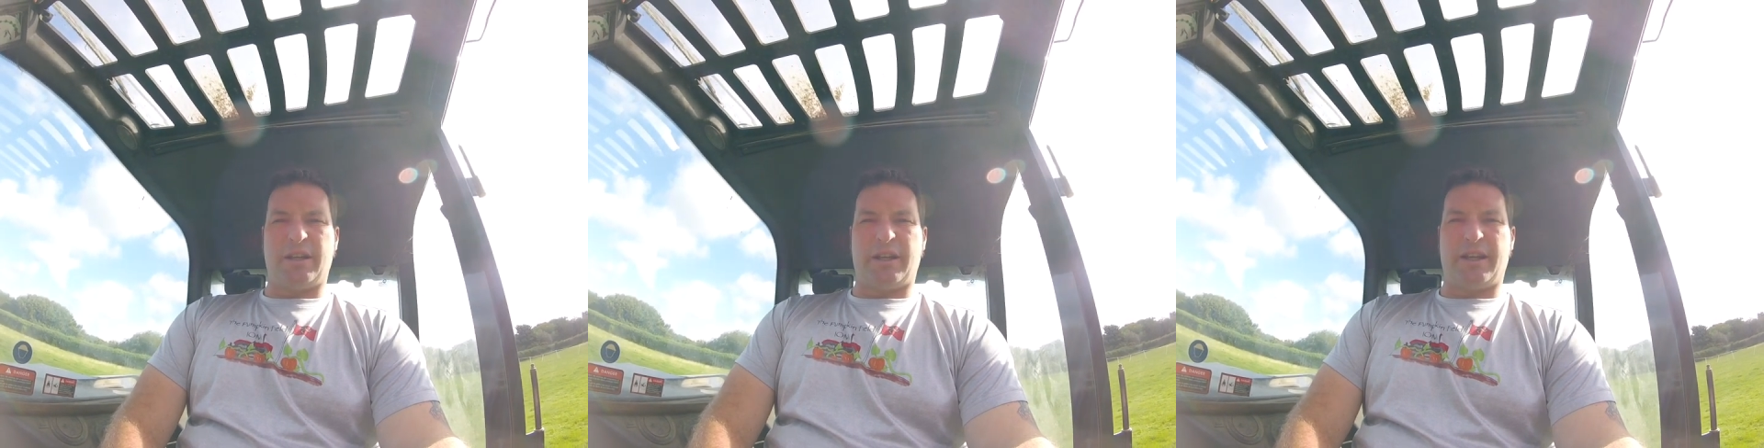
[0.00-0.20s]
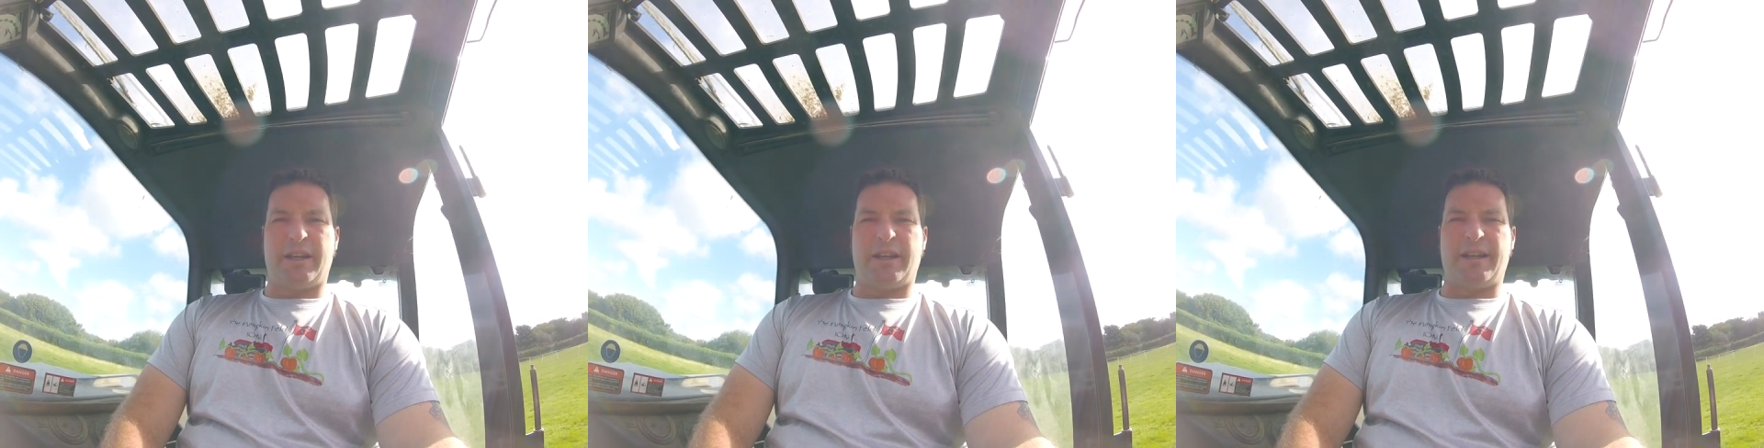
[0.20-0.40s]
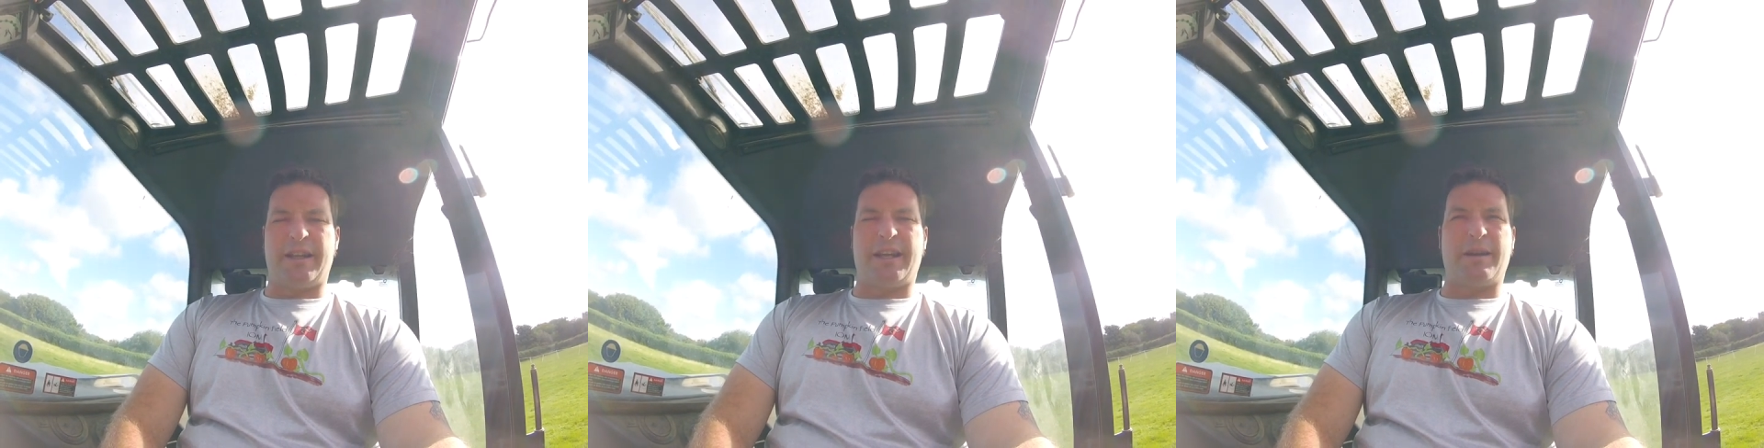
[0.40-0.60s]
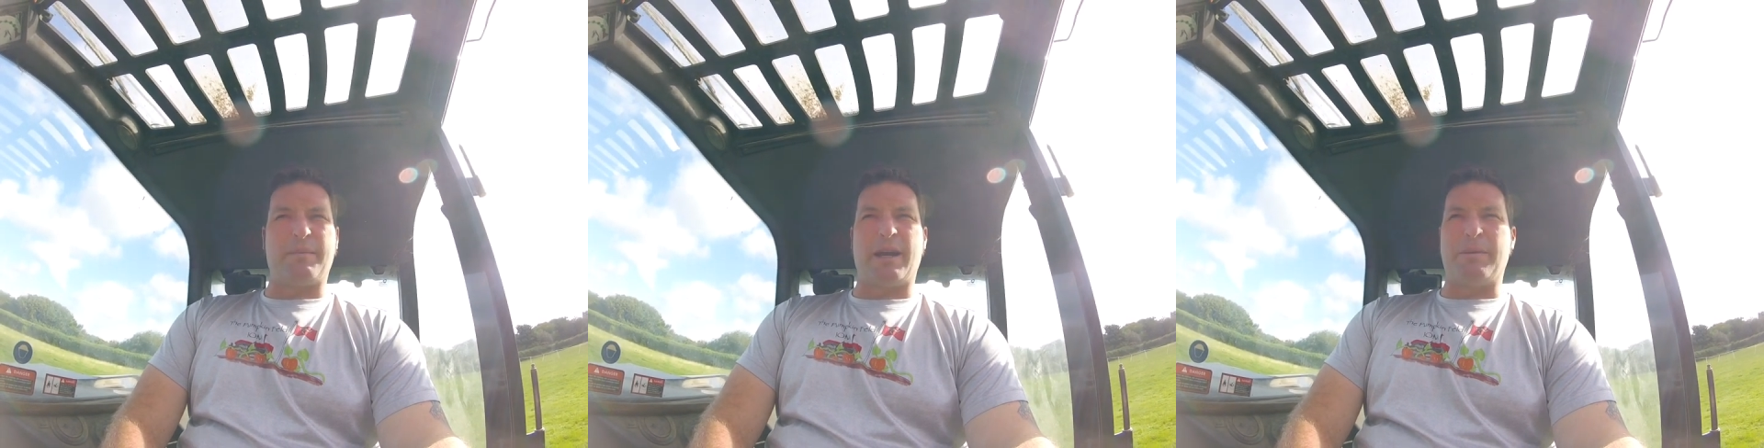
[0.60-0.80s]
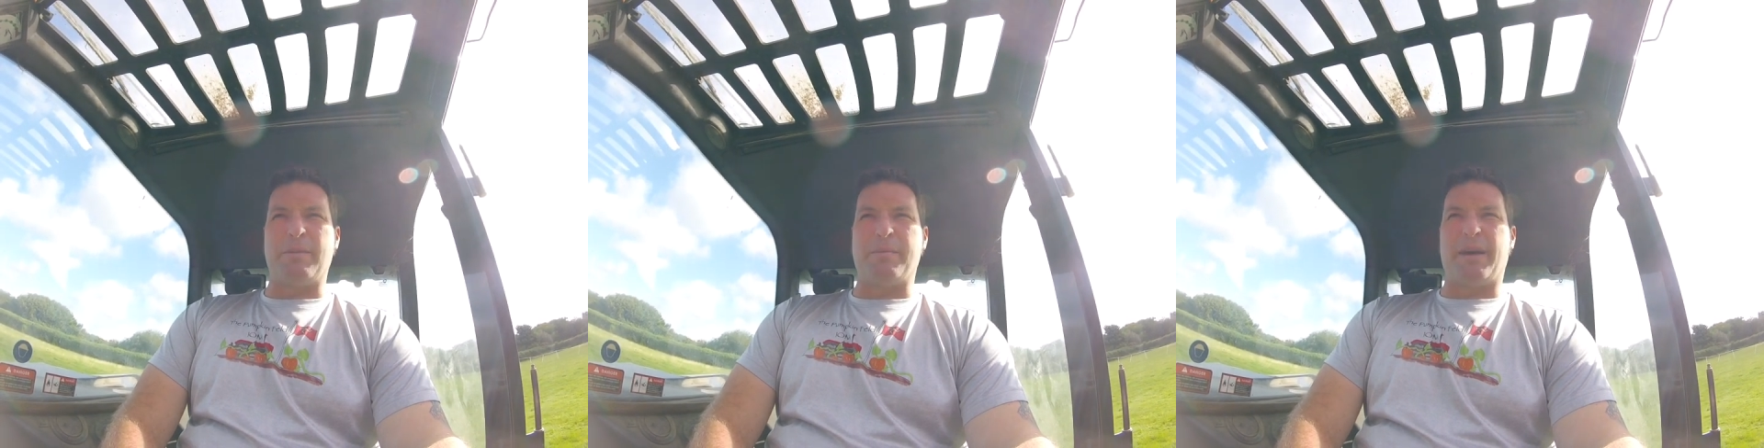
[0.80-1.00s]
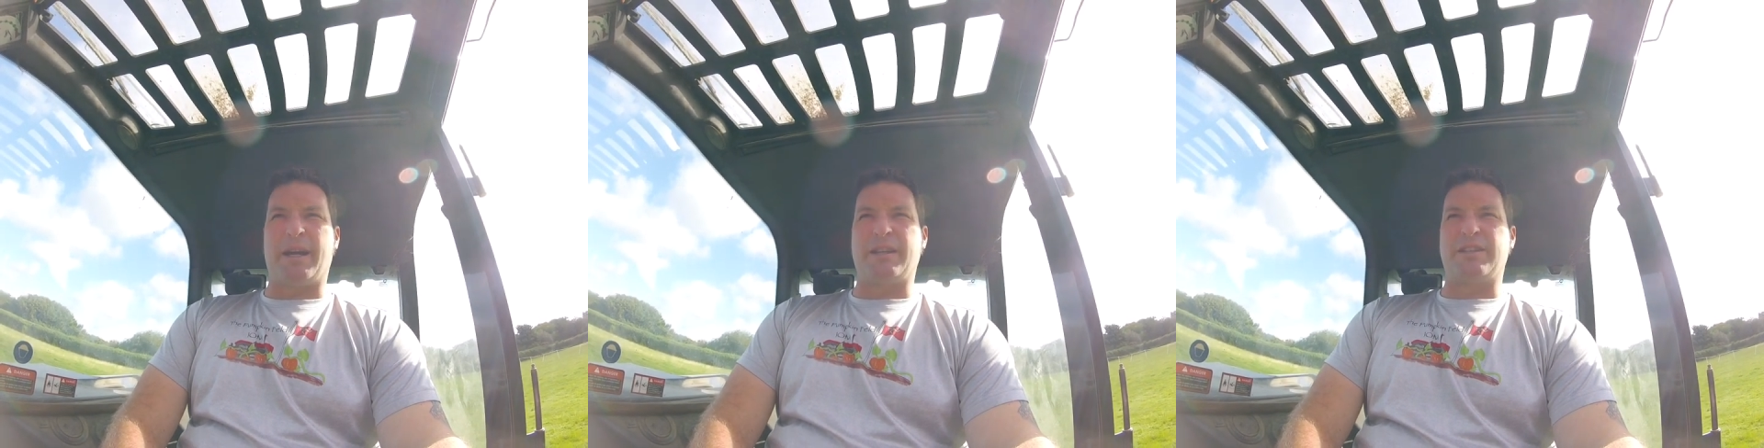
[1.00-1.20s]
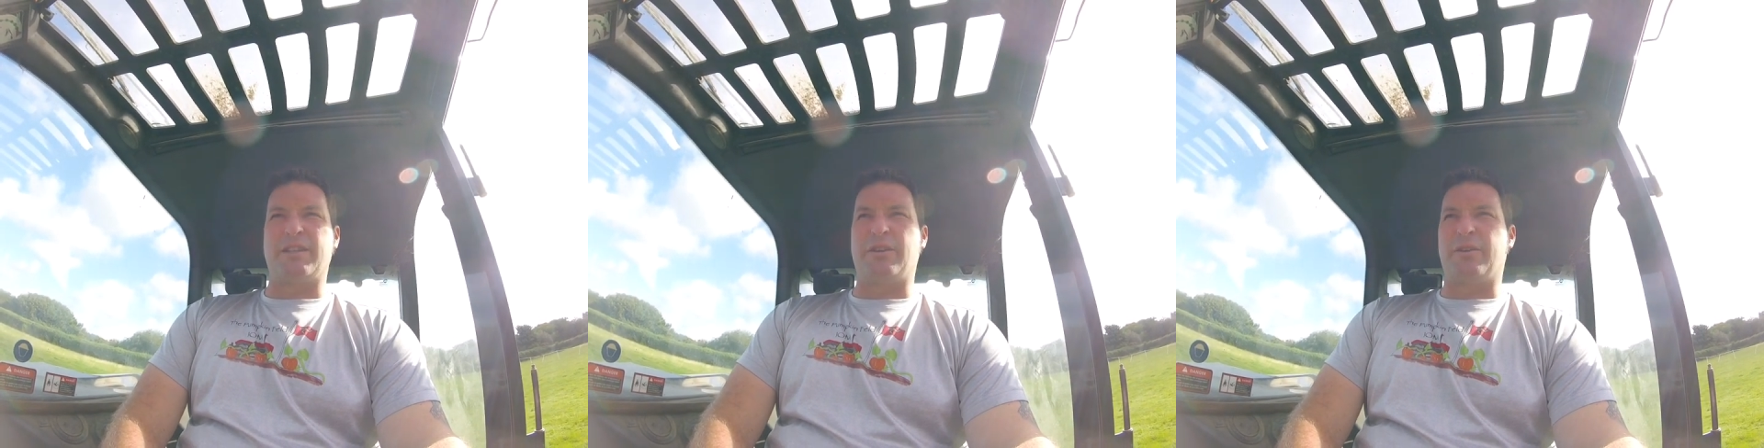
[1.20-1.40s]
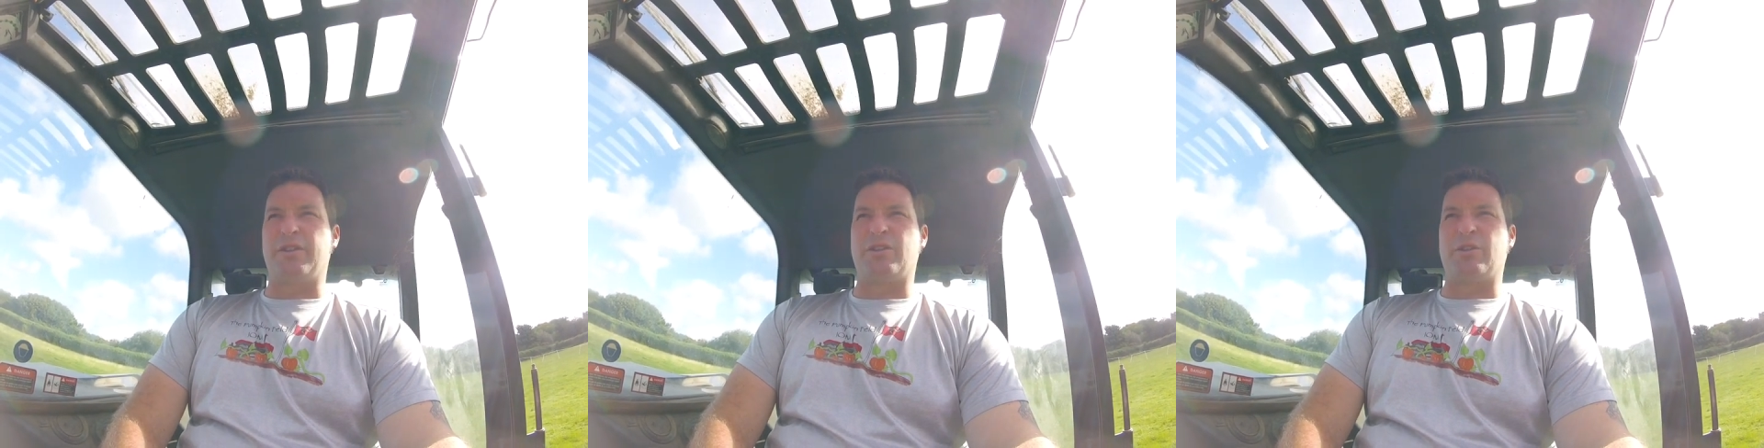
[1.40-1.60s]
and then I might be back to
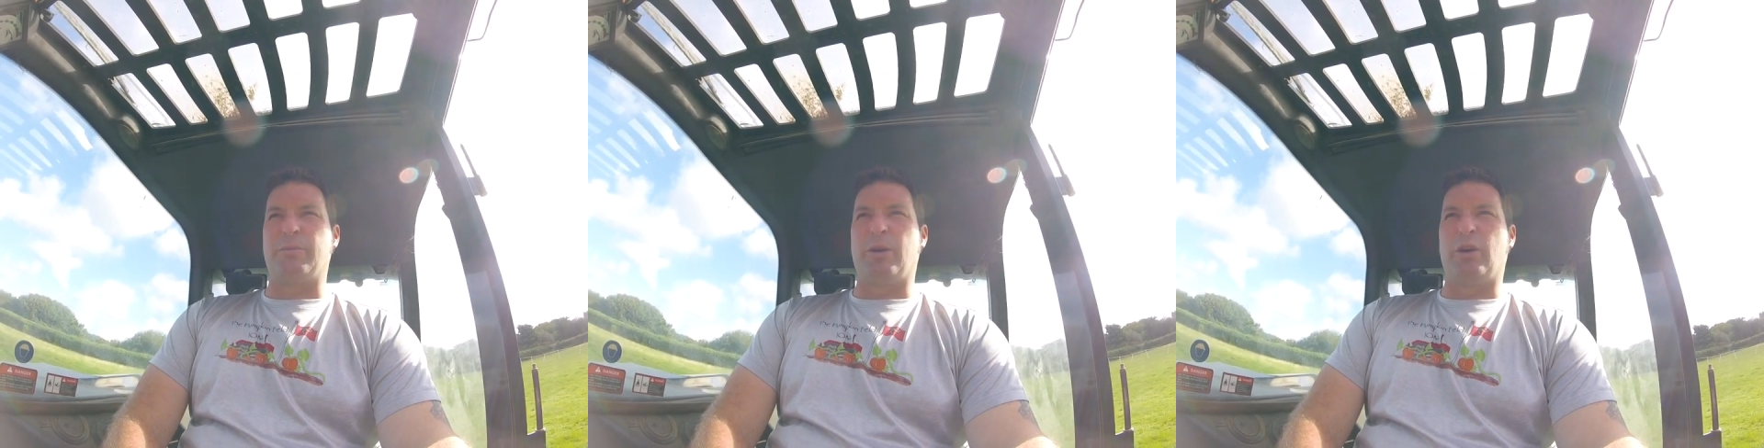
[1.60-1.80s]
doing some